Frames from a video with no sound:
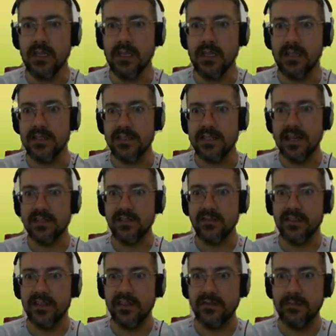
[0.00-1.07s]
The size
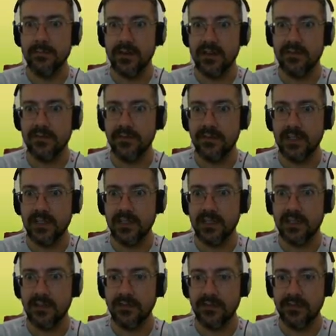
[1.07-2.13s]
of the
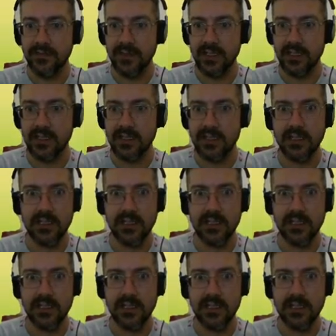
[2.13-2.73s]
buffer, I think